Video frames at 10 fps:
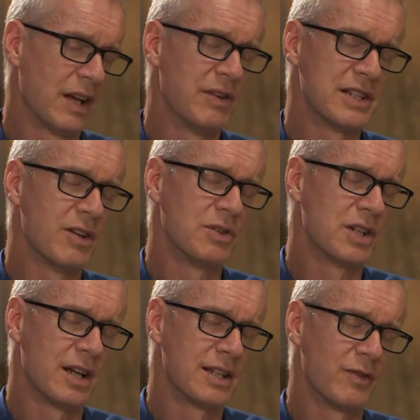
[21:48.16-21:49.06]
there is no
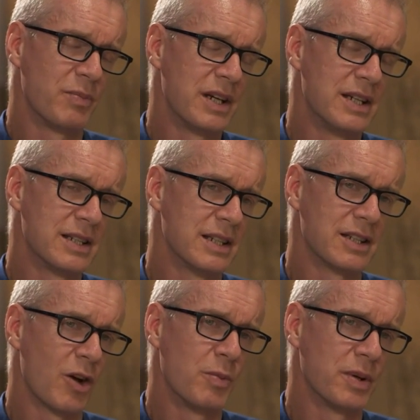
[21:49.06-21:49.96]
chance of peace,
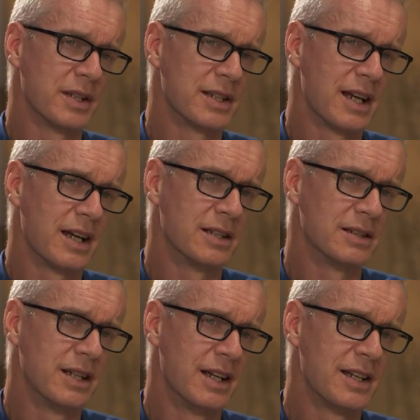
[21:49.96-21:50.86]
it's hopeless
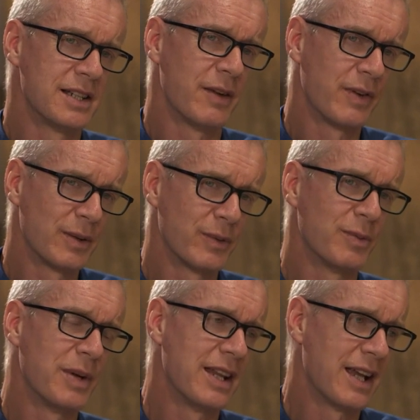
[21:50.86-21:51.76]
now. It's difficult
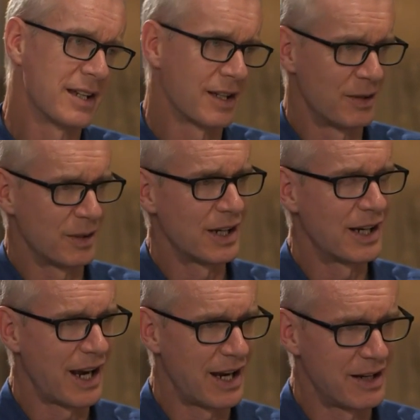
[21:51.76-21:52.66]
for me then to look
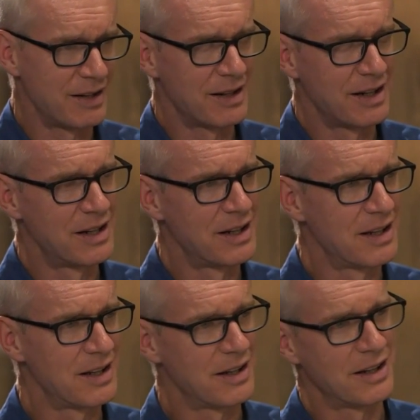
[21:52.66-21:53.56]
again
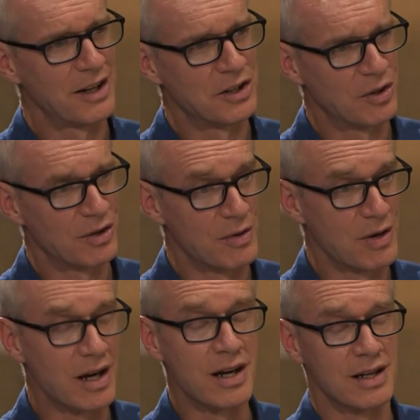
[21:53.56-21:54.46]
at your
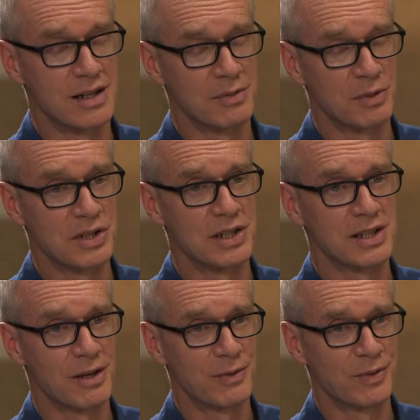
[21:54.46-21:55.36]
own art, which is
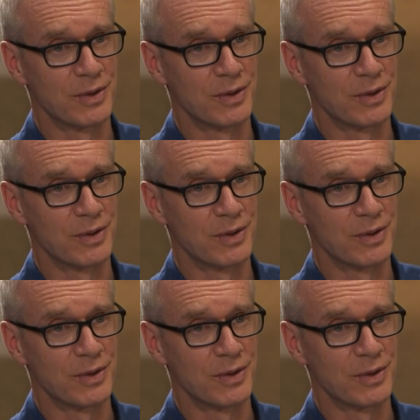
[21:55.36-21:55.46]
so